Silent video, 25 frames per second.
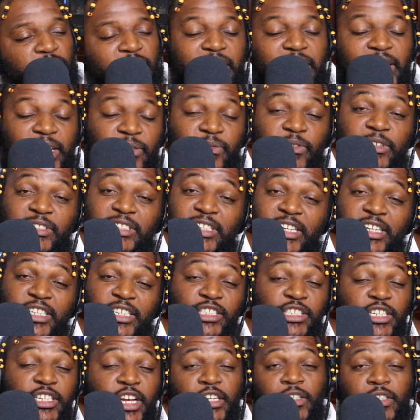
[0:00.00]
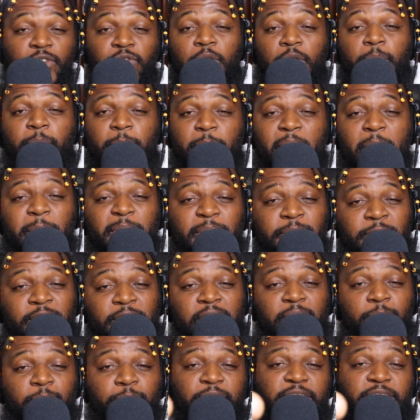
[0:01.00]
Selena, if you see this, share this for me, mama.
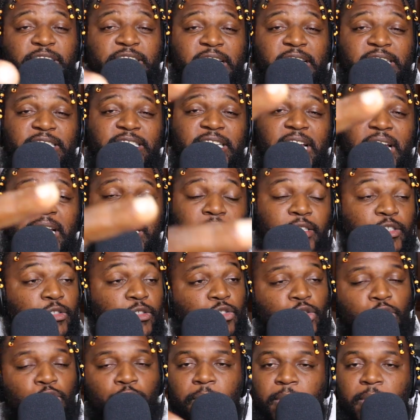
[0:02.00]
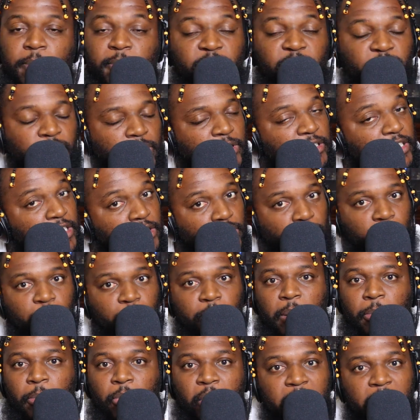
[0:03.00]
Appreciate y'all. You too, Rema, if you see it
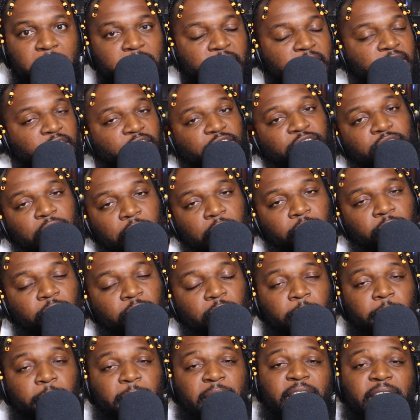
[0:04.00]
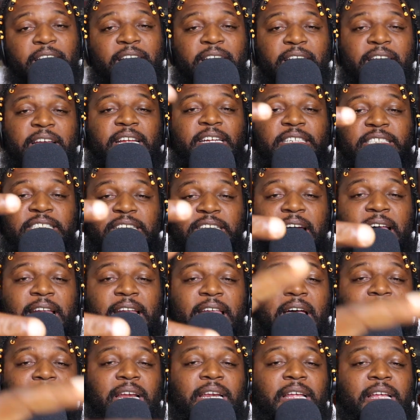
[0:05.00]
too, my boy. Share it for me, man.
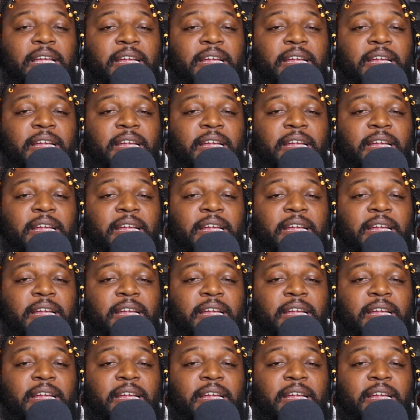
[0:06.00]
Shout out.